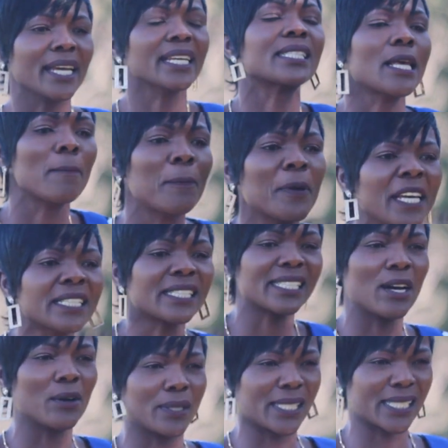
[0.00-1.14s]
as a
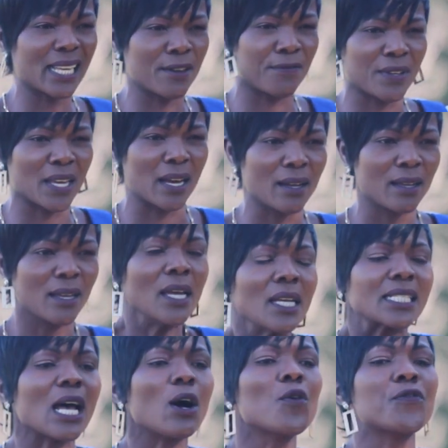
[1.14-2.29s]
personal savior.
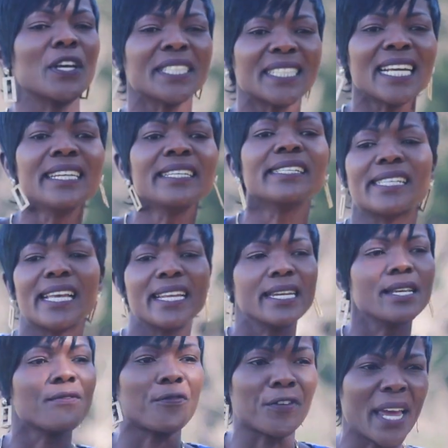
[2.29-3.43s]
Salvation is
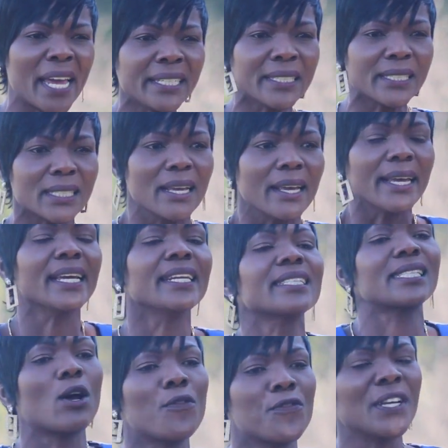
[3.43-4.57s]
an event
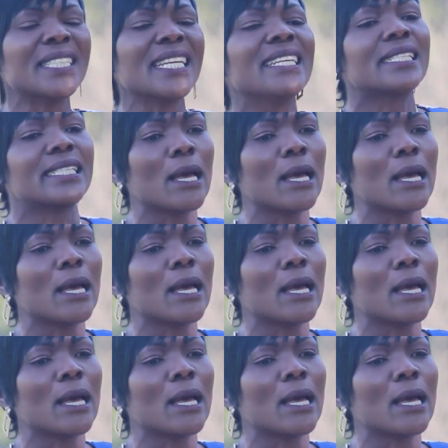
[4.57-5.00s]
and salvation